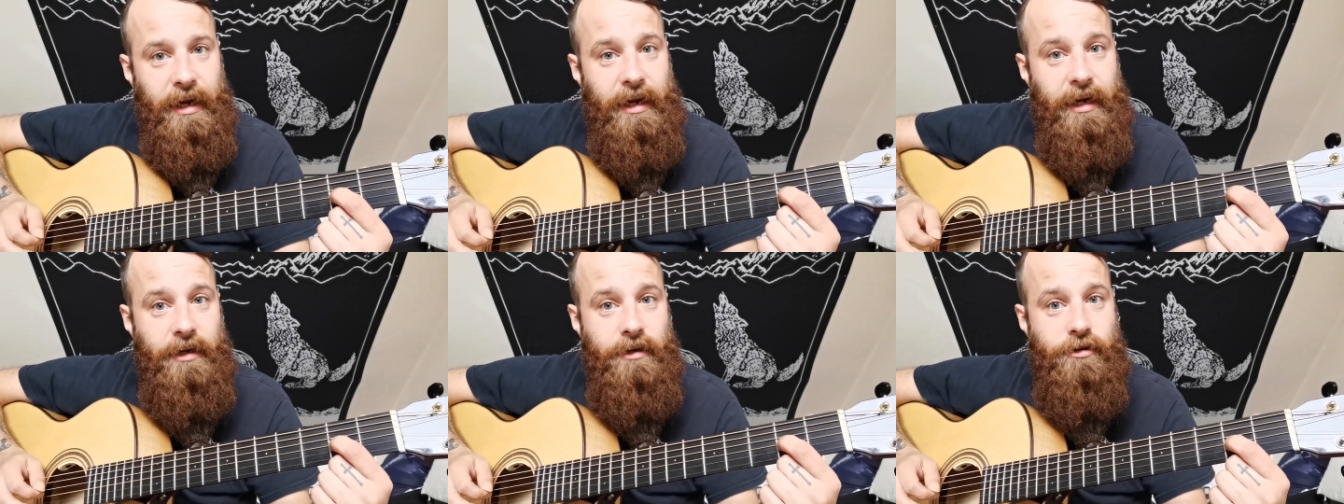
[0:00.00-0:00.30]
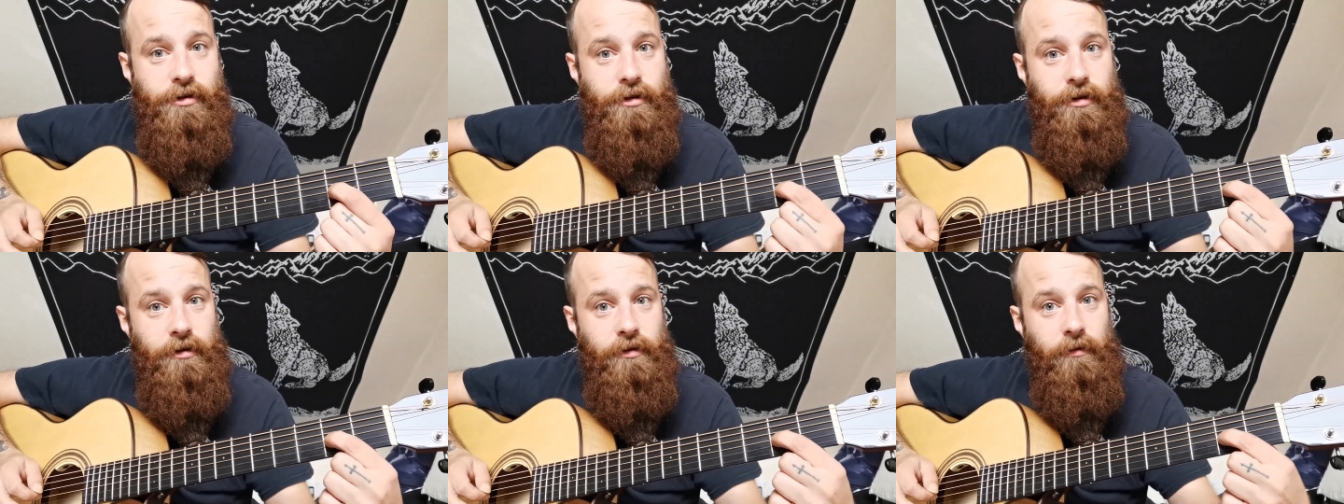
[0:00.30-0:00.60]

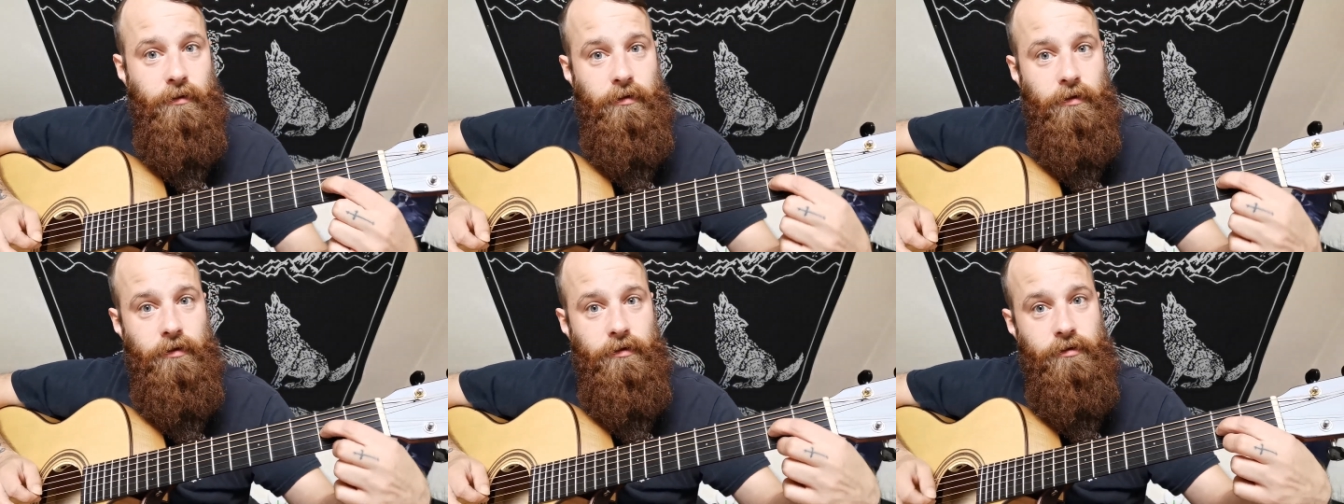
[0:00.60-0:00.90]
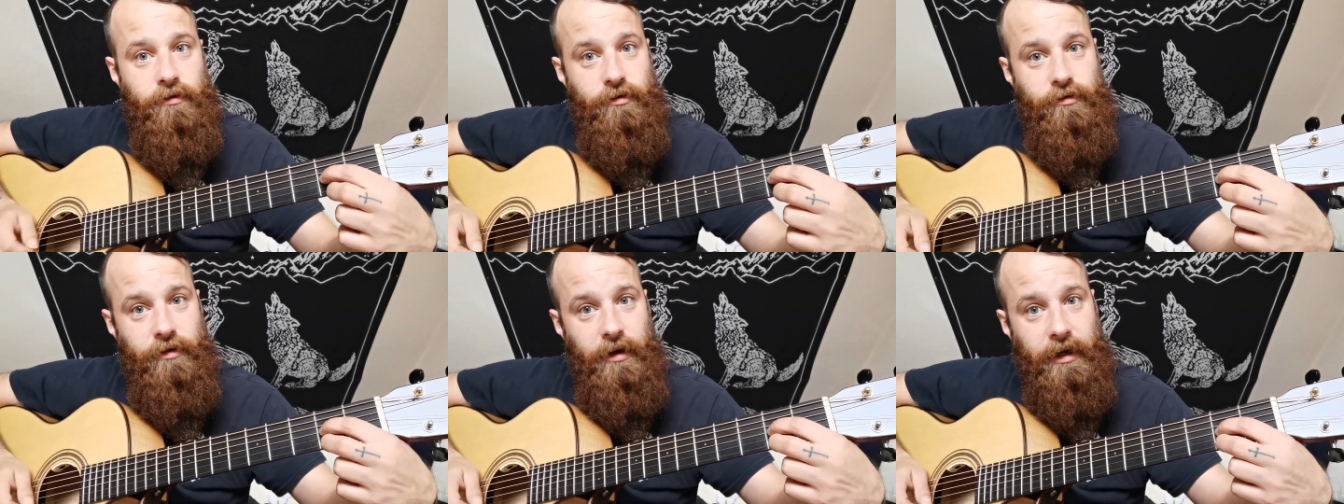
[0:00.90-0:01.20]
Each
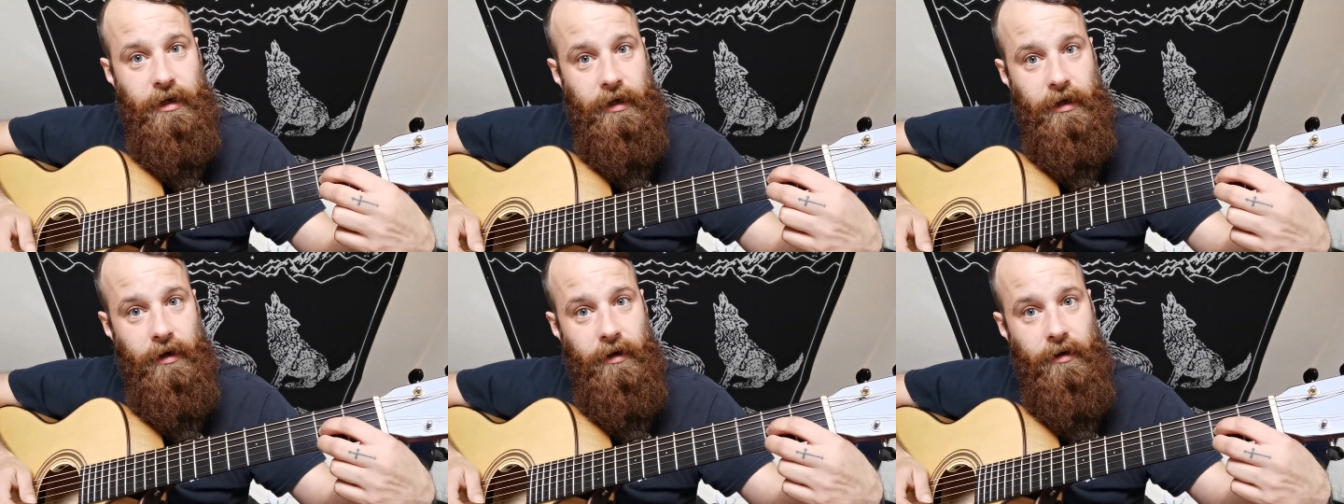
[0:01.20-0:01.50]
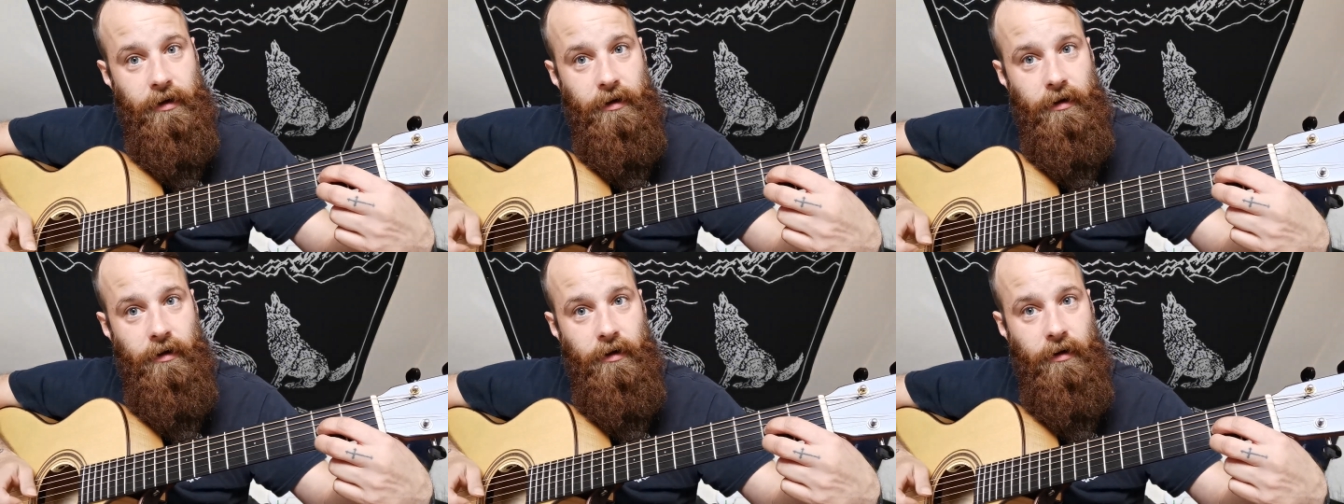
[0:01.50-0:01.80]
string,
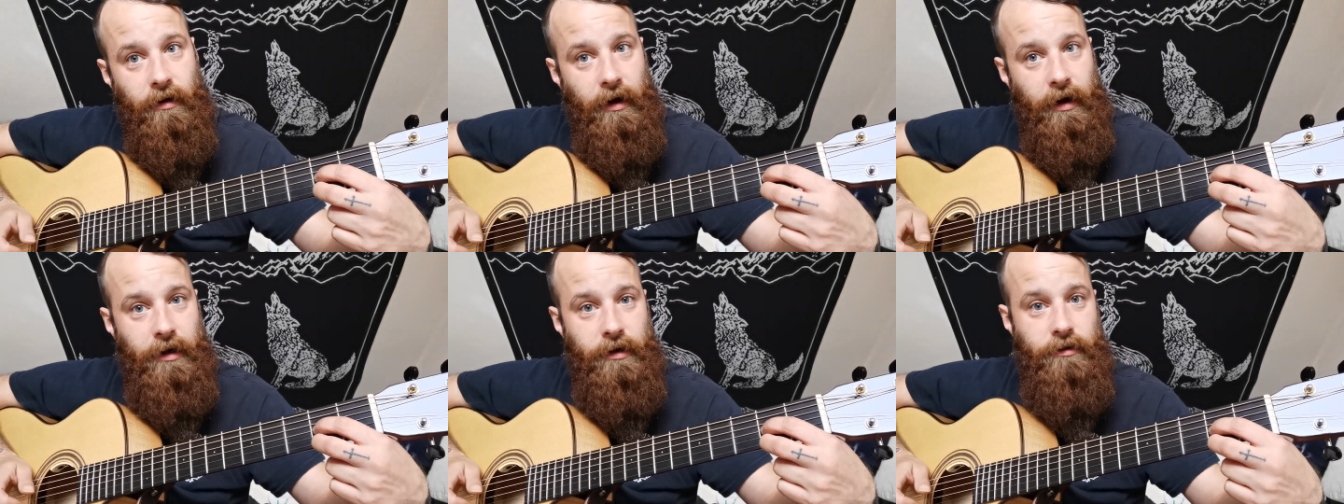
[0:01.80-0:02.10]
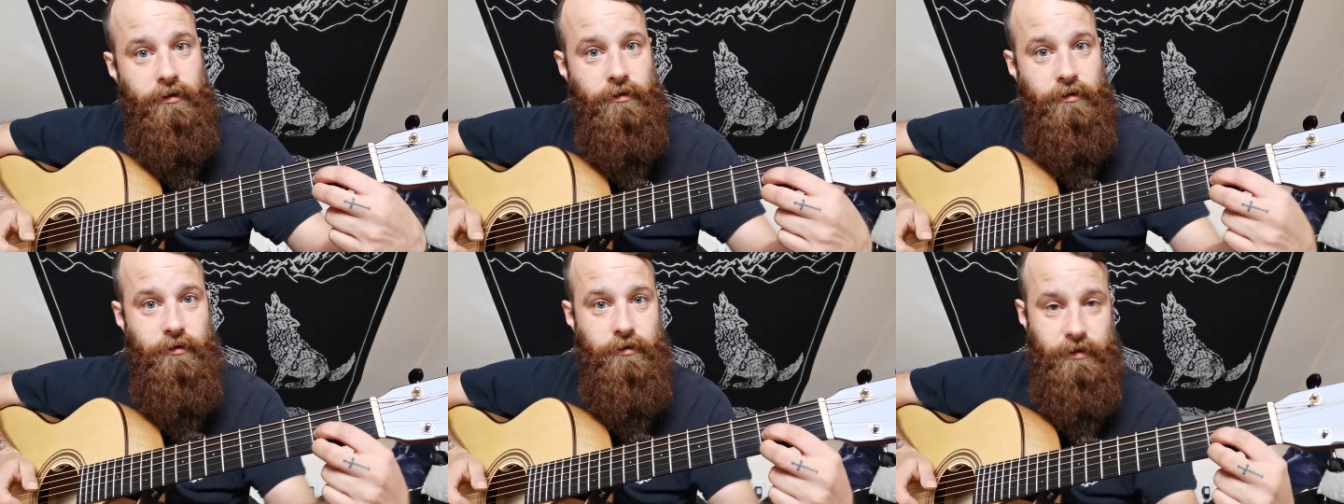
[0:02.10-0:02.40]
all right?